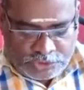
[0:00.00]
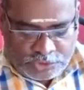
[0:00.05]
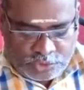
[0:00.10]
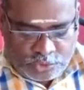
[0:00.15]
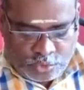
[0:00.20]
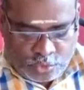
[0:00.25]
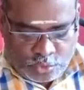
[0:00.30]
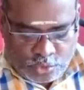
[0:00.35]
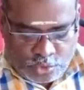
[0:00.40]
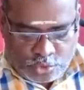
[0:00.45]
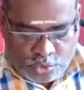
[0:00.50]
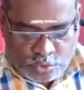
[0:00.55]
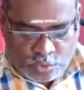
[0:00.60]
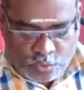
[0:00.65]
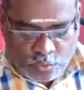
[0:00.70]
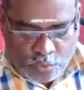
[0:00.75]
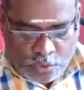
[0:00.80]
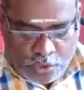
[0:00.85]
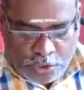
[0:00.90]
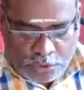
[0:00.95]
Those
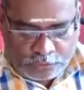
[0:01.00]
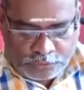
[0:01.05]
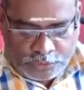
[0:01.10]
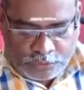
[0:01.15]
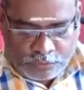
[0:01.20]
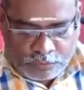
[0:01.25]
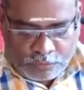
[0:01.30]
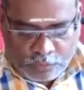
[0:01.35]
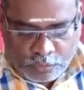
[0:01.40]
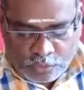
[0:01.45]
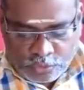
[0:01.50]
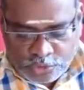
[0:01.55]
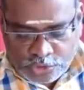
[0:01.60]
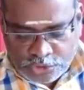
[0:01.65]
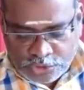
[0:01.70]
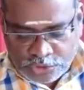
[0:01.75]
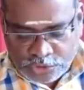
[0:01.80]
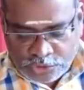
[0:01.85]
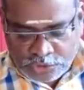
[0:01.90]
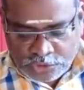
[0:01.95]
one of the
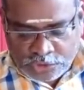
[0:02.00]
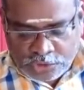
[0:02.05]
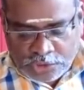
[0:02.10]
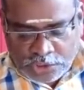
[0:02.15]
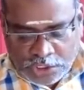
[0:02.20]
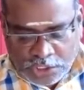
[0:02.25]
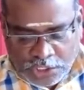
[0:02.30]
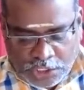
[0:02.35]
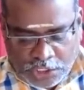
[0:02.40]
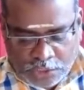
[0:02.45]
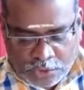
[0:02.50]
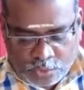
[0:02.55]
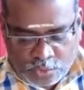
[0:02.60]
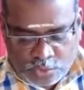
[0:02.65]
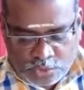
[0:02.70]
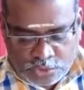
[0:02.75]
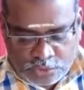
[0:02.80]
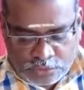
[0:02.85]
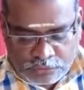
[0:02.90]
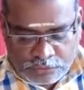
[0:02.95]
most
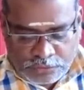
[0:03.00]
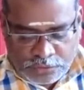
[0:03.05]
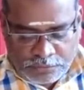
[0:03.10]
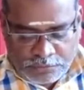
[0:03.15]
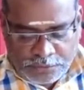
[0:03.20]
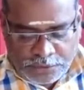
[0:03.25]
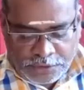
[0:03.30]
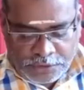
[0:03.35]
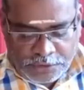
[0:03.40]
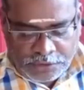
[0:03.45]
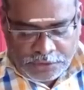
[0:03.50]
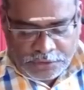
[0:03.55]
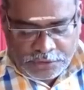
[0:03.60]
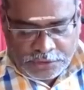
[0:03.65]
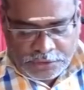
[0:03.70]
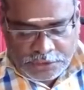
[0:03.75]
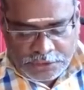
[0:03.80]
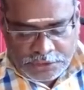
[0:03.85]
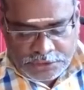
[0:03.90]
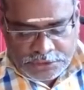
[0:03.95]
arrows will be
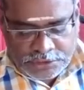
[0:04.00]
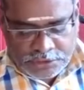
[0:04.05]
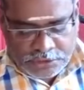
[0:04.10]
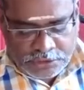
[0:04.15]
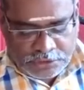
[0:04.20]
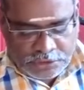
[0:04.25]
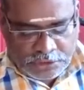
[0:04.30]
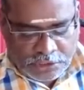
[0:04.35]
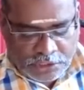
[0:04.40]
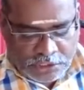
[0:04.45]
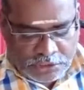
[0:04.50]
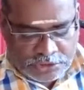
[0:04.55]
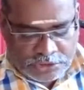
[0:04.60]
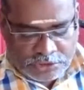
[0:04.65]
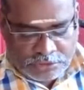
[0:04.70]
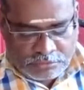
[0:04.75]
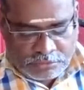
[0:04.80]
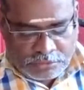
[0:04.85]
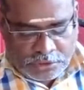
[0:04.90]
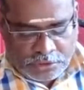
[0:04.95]
keys the
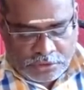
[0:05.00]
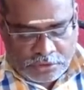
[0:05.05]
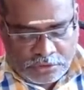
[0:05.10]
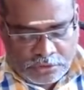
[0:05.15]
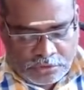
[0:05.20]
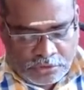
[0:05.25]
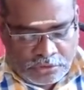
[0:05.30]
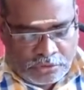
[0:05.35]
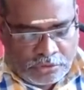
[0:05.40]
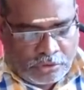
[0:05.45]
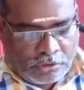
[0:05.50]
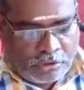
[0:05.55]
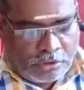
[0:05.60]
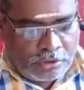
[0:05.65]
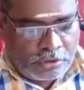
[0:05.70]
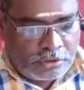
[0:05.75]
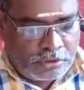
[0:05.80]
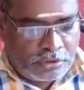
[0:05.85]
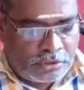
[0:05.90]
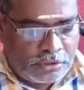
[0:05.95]
customer
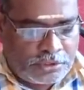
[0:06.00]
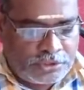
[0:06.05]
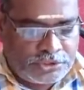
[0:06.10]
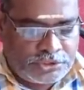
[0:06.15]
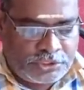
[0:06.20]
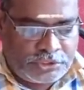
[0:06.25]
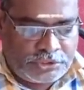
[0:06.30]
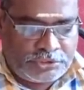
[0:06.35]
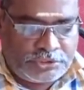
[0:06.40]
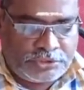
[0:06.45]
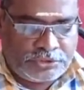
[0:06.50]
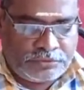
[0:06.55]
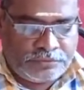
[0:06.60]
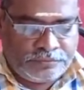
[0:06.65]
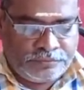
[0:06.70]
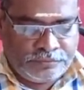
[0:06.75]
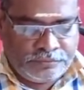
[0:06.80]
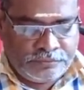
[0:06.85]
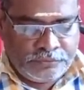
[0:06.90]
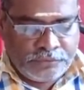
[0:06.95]
or results.
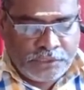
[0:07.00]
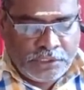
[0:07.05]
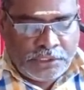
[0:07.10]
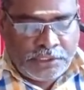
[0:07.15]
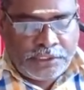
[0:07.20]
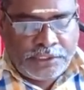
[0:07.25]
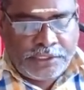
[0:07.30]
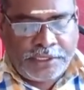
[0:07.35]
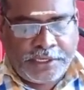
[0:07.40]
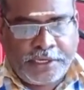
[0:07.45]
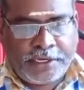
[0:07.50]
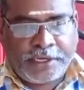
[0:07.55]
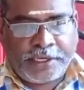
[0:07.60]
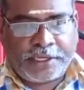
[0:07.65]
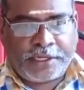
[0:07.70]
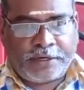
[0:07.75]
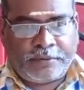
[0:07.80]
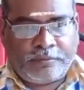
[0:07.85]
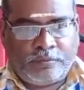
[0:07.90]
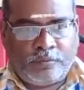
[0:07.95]
Tree
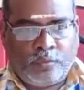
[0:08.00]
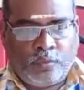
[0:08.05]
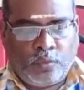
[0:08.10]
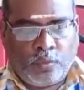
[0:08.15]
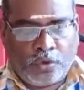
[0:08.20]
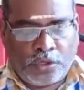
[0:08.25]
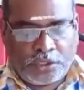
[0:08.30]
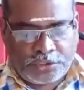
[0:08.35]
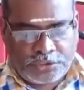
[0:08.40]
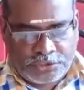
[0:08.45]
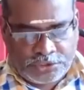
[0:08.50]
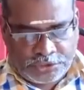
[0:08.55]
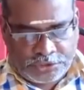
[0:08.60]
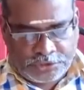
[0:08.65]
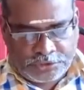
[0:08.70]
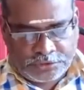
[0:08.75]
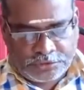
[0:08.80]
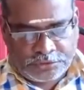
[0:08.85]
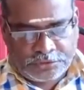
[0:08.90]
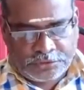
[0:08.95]
diagram. What is it?
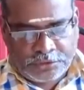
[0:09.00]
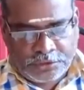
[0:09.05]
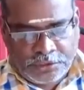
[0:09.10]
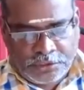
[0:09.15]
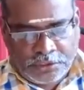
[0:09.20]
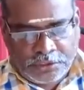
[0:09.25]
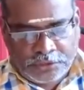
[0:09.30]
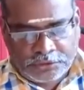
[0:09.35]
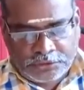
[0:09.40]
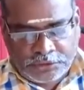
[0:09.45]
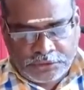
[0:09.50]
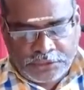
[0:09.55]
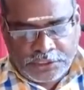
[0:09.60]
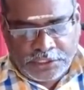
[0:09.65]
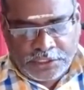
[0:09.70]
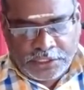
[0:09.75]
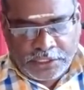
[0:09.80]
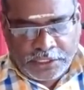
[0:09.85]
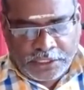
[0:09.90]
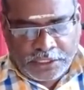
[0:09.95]
The
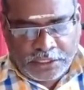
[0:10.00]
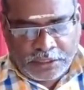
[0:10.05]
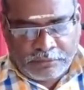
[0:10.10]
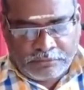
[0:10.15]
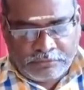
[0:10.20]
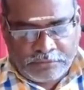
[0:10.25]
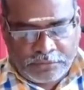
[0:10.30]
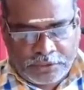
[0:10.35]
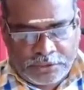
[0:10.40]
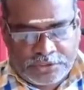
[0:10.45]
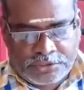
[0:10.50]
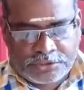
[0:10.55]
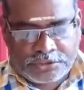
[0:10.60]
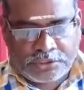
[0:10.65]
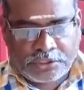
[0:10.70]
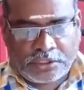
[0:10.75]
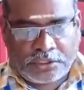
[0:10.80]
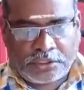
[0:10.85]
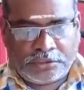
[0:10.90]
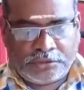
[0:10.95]
tree diagram is
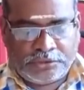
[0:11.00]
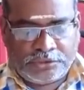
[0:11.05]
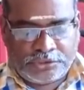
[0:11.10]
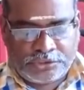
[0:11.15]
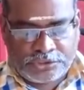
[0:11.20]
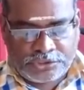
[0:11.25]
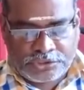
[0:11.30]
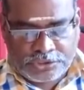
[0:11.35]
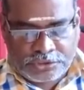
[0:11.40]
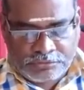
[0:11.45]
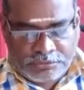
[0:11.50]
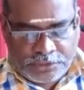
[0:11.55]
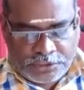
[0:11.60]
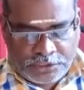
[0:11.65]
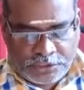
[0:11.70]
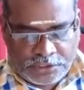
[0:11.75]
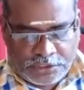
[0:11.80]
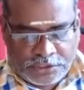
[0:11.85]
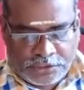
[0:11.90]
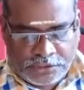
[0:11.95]

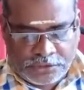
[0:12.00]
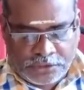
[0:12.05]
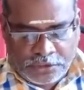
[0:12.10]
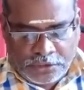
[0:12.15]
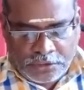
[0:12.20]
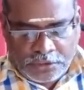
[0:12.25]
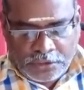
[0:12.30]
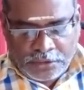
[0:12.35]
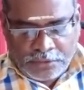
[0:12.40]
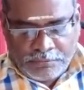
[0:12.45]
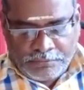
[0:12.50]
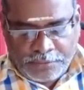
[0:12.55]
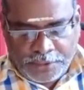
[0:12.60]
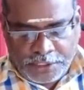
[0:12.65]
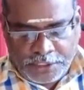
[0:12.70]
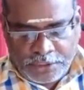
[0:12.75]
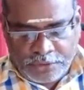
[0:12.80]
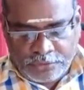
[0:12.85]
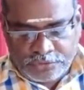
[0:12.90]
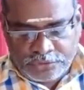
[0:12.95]
systematically
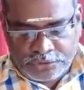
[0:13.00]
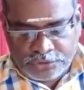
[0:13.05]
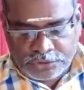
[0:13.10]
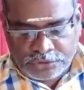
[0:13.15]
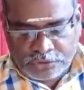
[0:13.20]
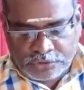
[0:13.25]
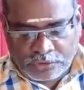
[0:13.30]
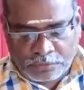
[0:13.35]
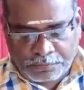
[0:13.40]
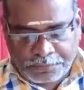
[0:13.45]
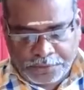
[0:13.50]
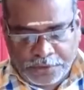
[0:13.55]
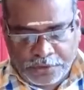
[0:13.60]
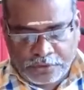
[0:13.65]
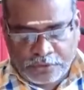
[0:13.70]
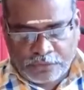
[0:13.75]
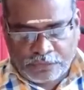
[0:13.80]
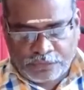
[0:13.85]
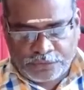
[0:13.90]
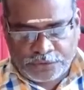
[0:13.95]
break down the topic
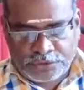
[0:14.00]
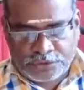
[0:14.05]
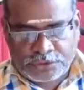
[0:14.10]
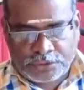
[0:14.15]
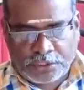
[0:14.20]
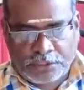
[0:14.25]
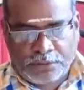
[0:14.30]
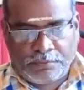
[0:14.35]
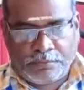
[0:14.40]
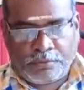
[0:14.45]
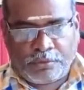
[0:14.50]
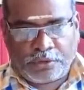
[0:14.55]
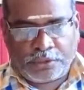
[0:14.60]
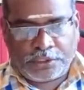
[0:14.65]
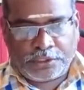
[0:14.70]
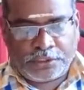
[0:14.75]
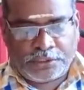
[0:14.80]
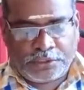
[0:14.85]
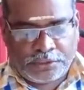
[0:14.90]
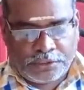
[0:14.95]
of its
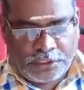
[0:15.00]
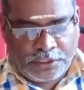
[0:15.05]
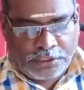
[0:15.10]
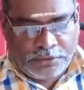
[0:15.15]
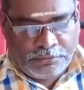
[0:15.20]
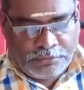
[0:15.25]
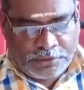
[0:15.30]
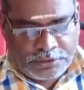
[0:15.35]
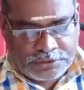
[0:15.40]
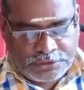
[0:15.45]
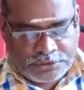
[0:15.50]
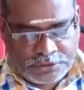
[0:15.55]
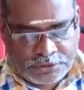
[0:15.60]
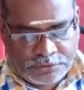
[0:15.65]
important elements